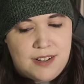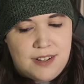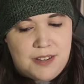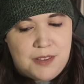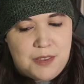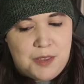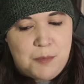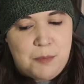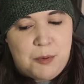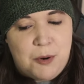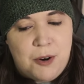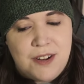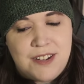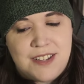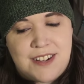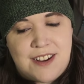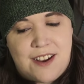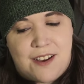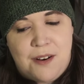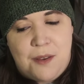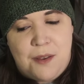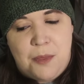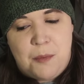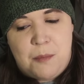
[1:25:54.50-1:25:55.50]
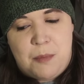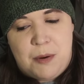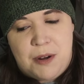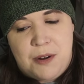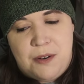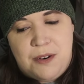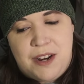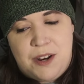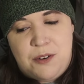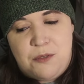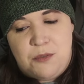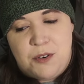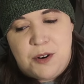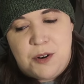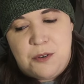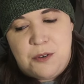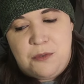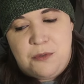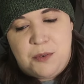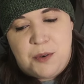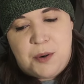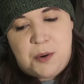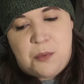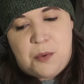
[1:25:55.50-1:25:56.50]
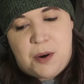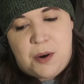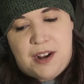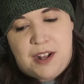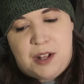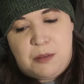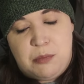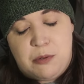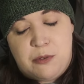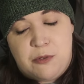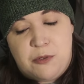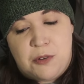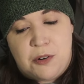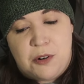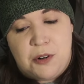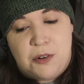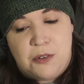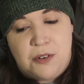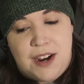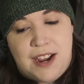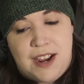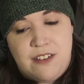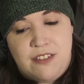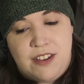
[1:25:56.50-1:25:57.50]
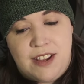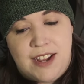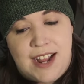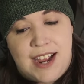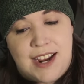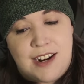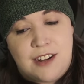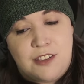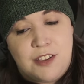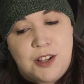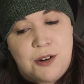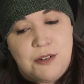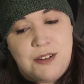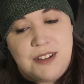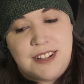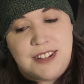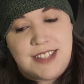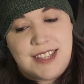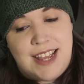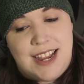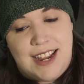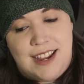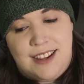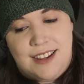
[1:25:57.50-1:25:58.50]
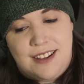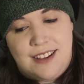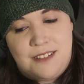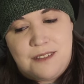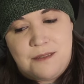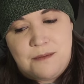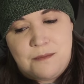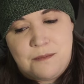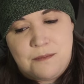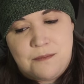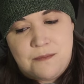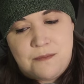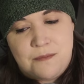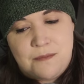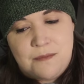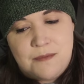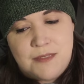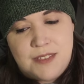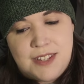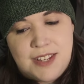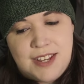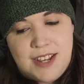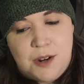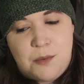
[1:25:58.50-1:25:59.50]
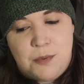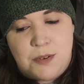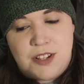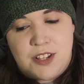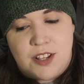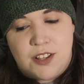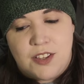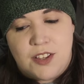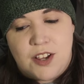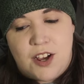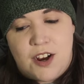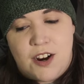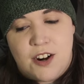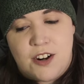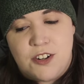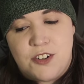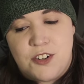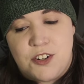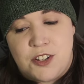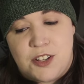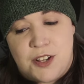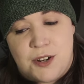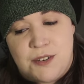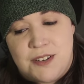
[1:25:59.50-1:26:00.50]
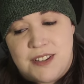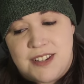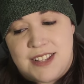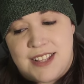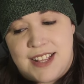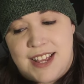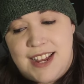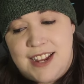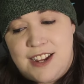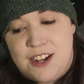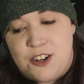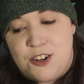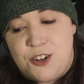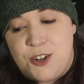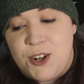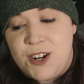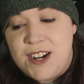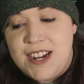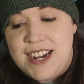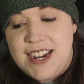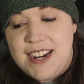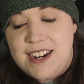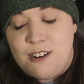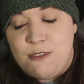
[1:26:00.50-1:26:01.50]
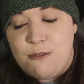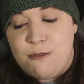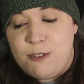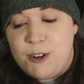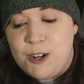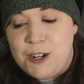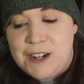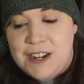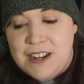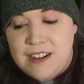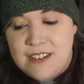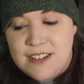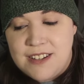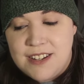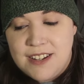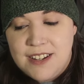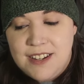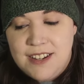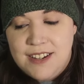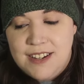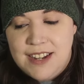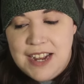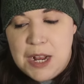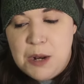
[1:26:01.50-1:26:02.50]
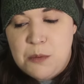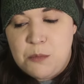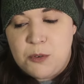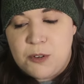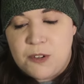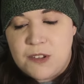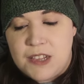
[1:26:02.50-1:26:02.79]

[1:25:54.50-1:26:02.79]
The boys got on the boat and rowed for a while before arriving at a lotus lake. It was a large lotus lake, green and verdant. Emerald